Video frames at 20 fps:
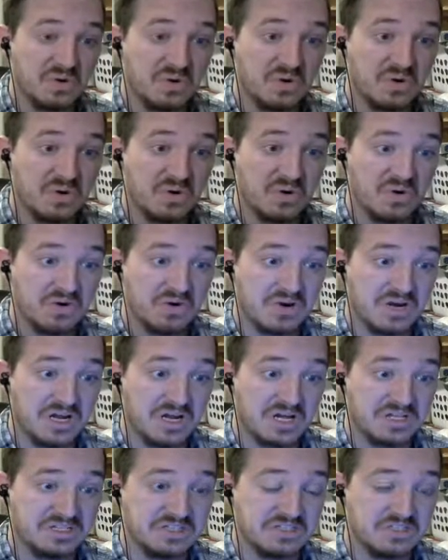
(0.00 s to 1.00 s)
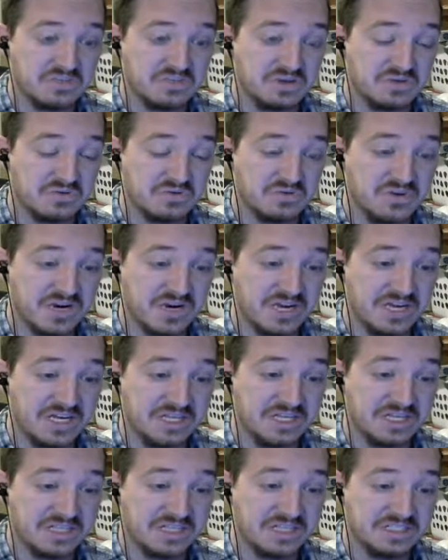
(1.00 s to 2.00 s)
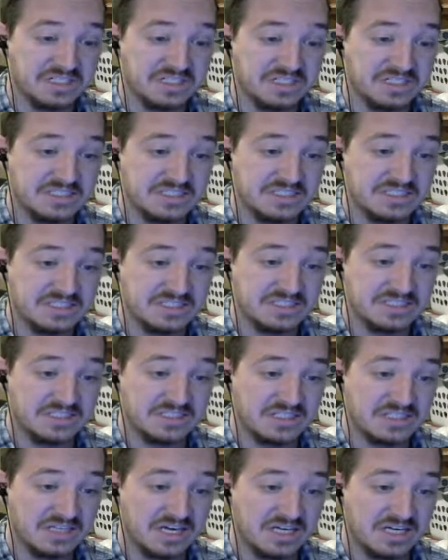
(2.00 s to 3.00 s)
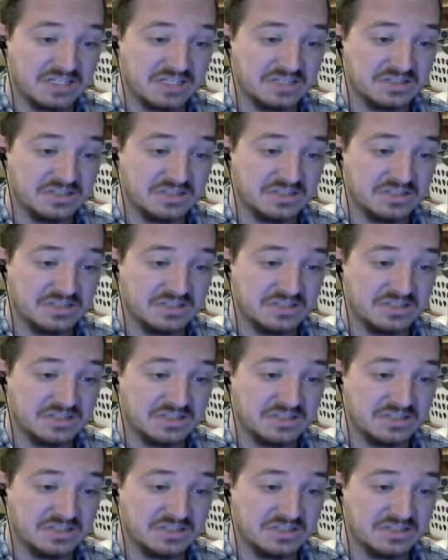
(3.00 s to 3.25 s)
Alright, Snowdrake. I just